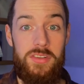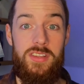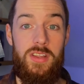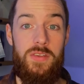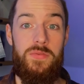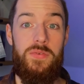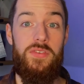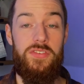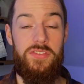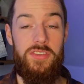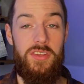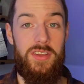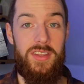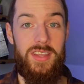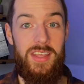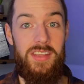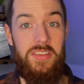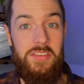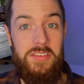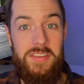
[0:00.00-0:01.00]
different
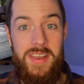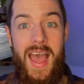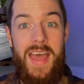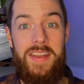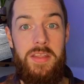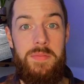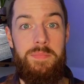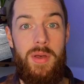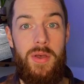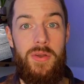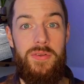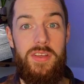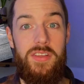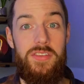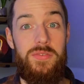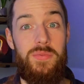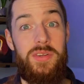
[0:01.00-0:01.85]
circuits is an added bonus,